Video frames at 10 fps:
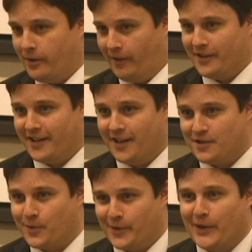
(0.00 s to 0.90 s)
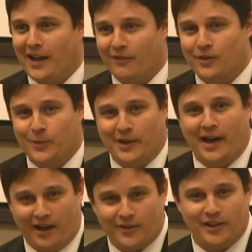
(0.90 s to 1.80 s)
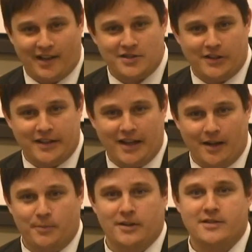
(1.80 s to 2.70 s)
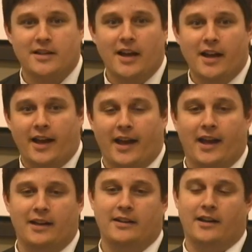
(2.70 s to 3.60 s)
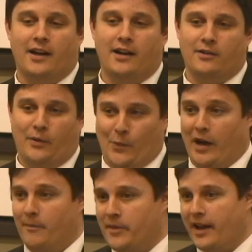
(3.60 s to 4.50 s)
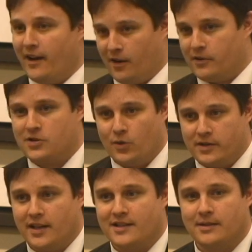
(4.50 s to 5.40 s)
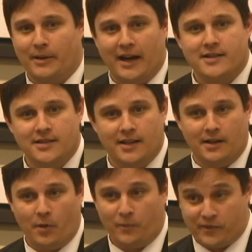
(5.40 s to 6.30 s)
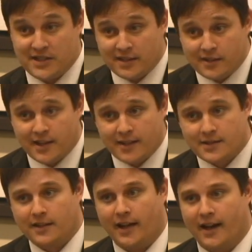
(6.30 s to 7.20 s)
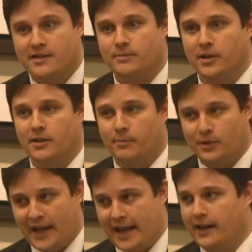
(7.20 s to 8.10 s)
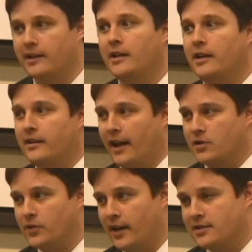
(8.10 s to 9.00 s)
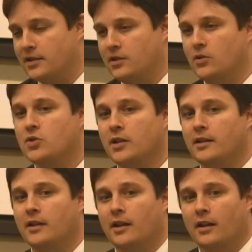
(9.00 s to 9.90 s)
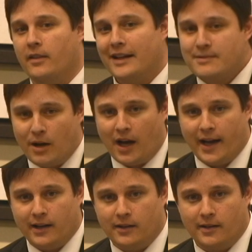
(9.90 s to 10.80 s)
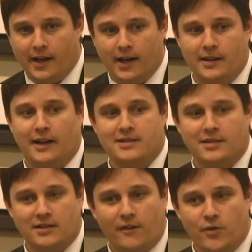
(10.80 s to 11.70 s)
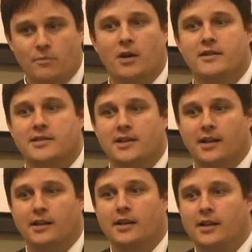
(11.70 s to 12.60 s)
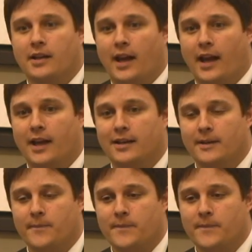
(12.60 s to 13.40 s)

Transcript: on the days when I have class on campus, and when I'm there, it sort of takes the back seat and facilitates the class, but the planning, the actual execution, that's mine, and that's a few months in, and